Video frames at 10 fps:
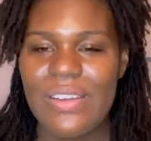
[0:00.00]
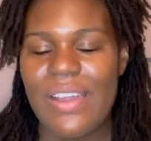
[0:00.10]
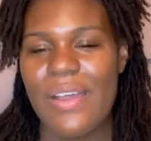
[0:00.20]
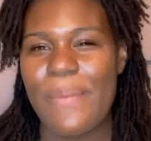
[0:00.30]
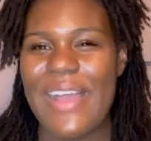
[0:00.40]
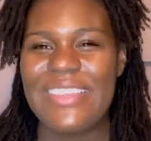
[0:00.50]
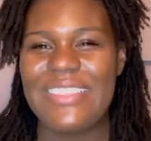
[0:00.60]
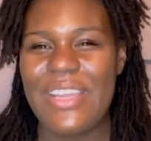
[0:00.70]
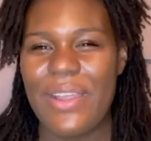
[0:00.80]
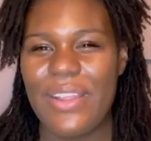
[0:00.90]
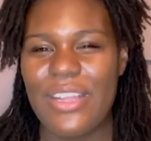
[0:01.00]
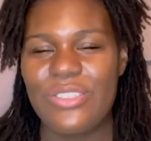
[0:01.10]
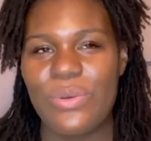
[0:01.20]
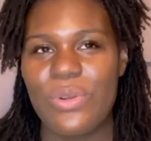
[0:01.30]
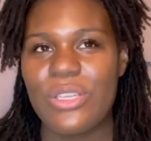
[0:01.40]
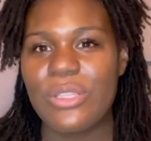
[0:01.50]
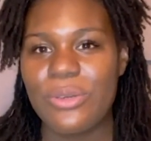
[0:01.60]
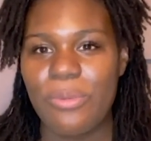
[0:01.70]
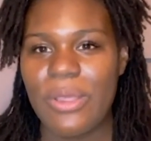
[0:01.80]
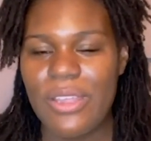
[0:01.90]
I tore a
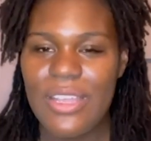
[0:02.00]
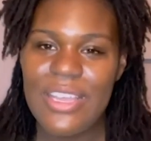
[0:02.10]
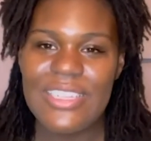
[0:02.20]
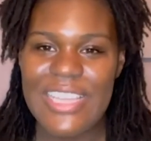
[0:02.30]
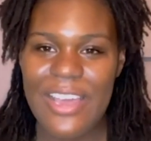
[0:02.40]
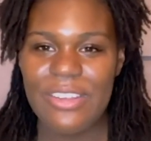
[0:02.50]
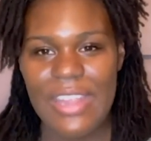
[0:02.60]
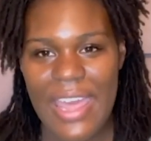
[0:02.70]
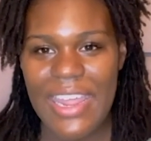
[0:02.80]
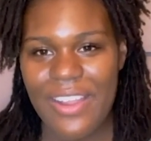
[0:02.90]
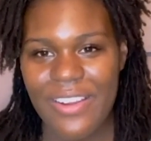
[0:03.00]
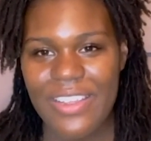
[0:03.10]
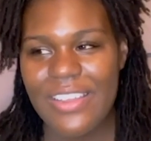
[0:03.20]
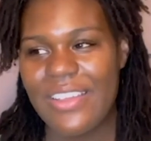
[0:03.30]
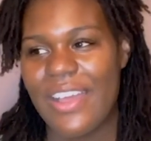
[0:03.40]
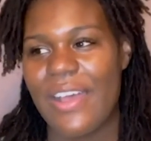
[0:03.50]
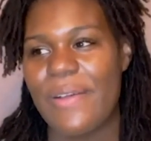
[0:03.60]
little bit down in that area.